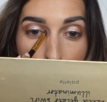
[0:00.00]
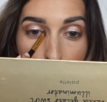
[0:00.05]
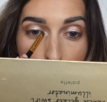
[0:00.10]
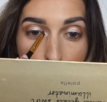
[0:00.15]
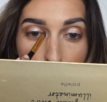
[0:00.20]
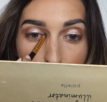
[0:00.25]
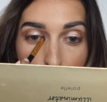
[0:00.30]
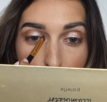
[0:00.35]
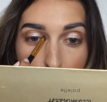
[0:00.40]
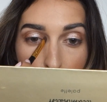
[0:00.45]

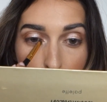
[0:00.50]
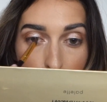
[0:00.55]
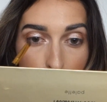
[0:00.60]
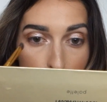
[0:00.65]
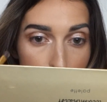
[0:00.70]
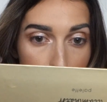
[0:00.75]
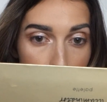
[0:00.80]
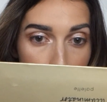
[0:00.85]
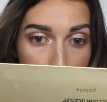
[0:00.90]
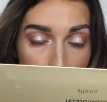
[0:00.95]

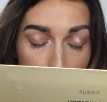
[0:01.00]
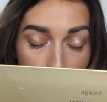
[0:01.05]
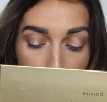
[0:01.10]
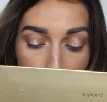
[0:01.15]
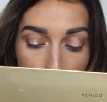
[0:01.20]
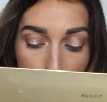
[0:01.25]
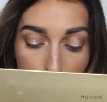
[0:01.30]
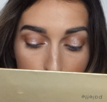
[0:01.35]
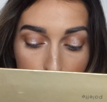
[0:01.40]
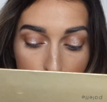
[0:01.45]

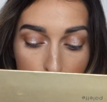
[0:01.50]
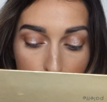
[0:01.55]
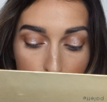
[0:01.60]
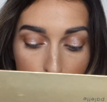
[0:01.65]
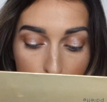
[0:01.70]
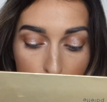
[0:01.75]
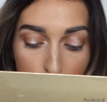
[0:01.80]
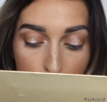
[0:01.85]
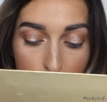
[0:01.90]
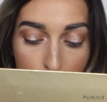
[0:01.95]

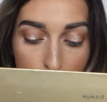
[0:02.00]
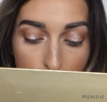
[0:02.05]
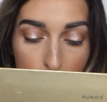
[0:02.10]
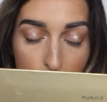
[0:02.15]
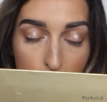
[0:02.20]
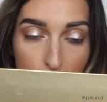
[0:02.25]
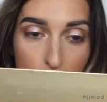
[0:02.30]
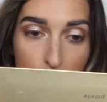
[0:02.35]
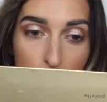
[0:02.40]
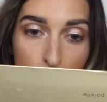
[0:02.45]
No one is speaking in this clip.